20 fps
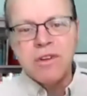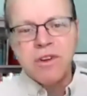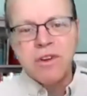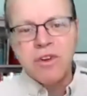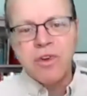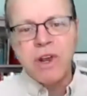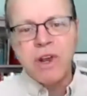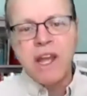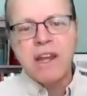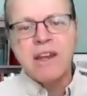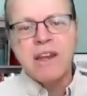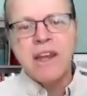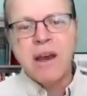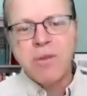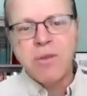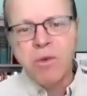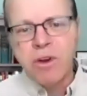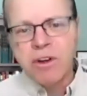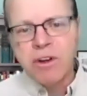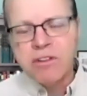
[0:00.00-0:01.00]
create
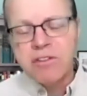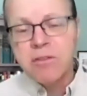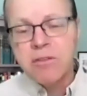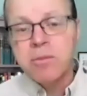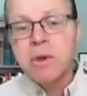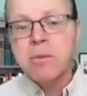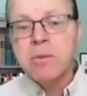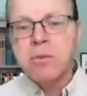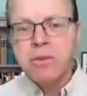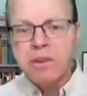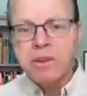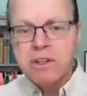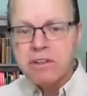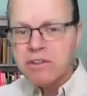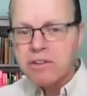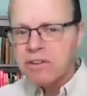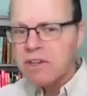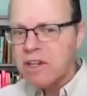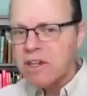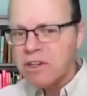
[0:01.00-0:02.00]
networks of people that
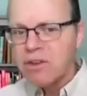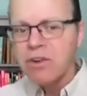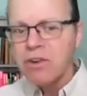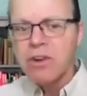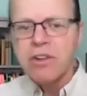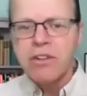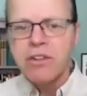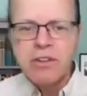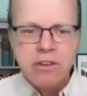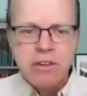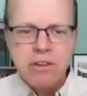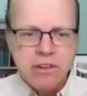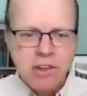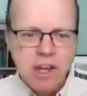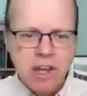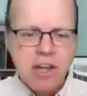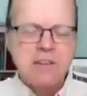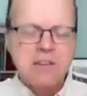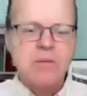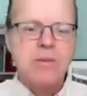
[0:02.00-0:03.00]
see your
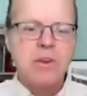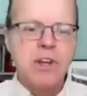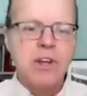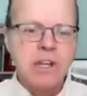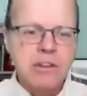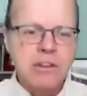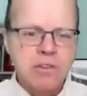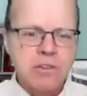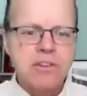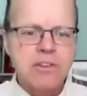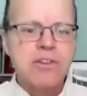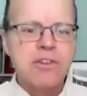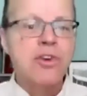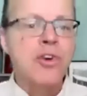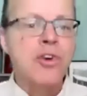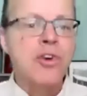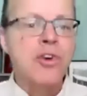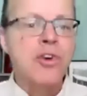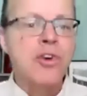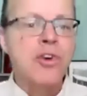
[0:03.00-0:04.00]
enthusiasm, your interest, your
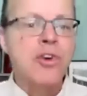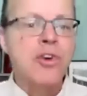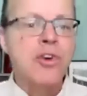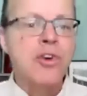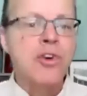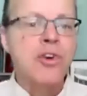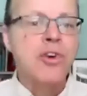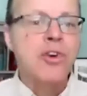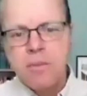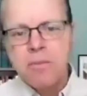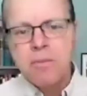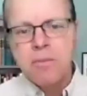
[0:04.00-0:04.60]
gratitude.